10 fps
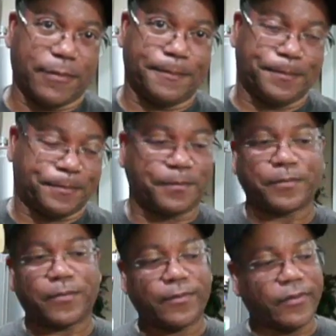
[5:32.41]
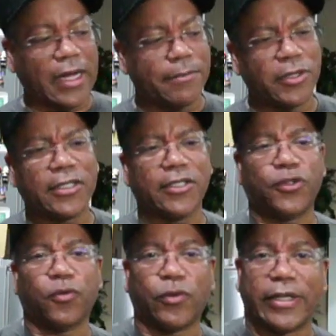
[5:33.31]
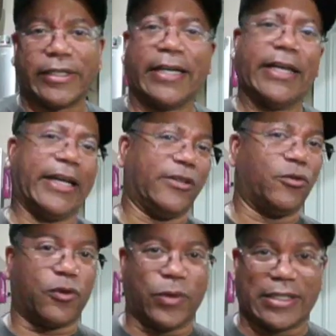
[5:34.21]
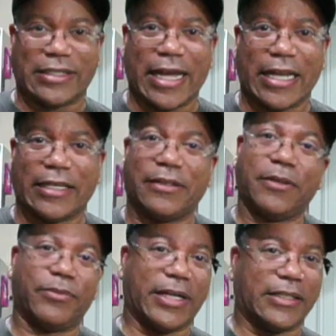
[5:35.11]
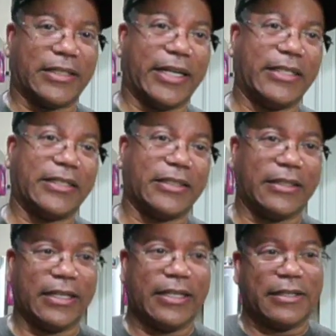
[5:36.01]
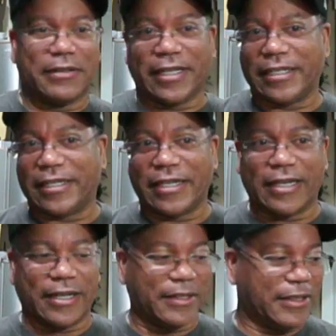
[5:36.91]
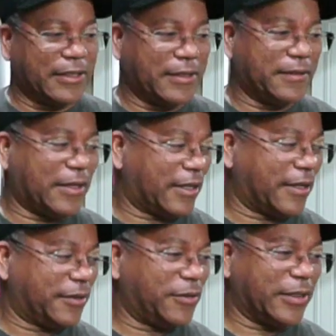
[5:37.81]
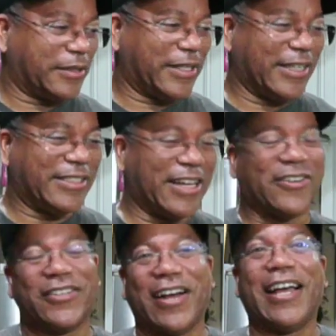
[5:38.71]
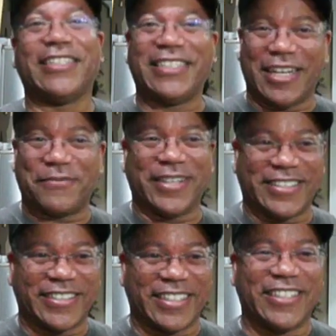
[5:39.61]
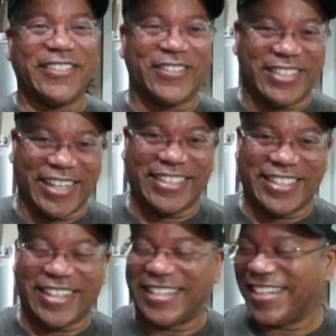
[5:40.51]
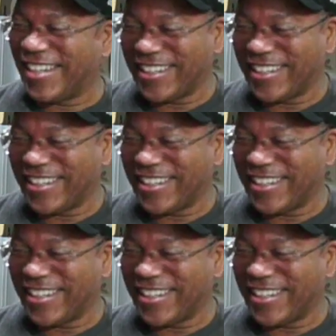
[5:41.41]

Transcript: I'm only gonna do one and do a quick salad presentation and then uh, uh, do a taste. I don't know, I had to take pictures and then do a taste test.